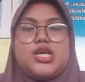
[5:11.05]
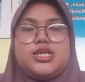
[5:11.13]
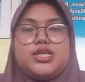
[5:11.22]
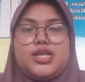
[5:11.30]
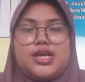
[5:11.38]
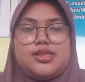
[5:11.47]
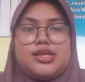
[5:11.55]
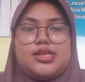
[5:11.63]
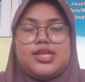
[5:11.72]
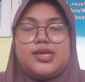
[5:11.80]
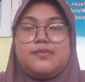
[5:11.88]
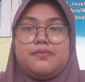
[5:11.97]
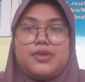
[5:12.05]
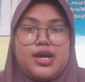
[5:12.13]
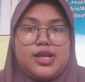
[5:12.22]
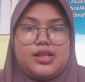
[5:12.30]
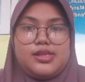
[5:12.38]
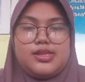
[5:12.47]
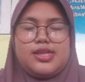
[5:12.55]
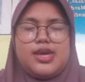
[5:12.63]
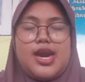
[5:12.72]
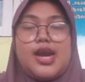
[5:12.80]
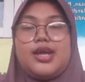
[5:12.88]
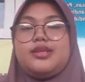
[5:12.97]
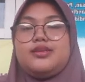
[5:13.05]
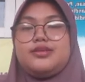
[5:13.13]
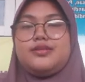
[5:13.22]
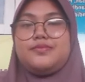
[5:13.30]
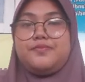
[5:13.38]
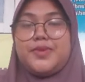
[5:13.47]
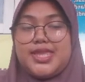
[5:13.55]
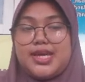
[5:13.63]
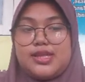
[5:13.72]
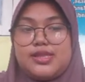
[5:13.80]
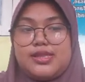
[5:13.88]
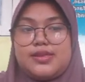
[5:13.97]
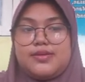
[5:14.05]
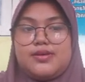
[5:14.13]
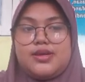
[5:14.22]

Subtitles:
The next is emails and meetings,